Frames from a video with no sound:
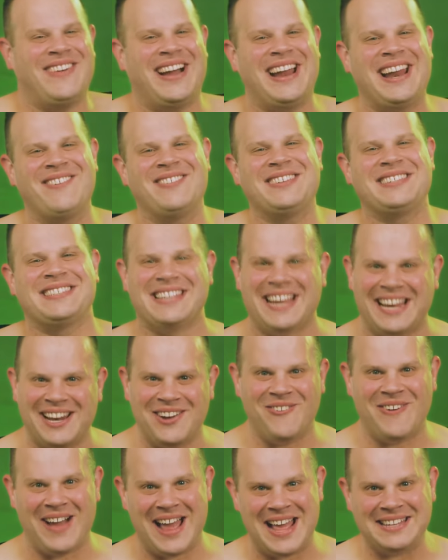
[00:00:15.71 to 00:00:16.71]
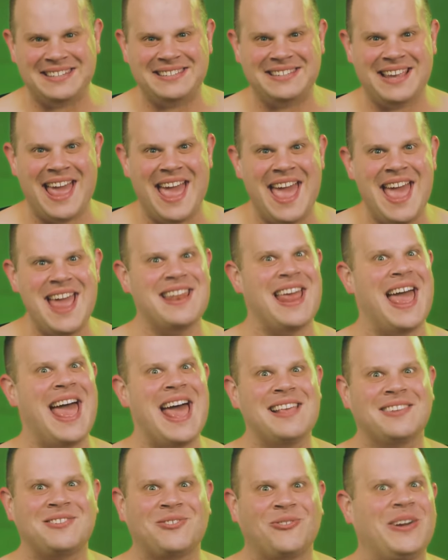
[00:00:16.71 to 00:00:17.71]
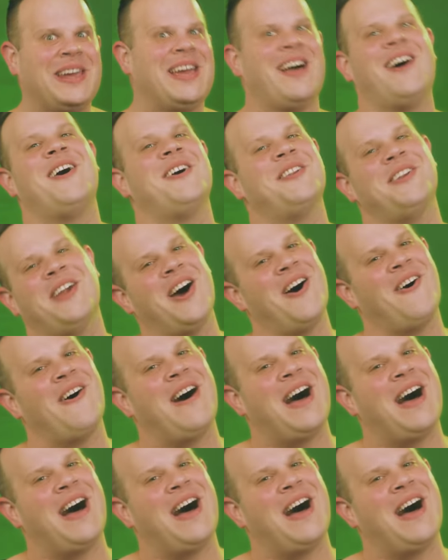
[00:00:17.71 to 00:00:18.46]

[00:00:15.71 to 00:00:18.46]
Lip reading: my name is Nina West, and as we all know,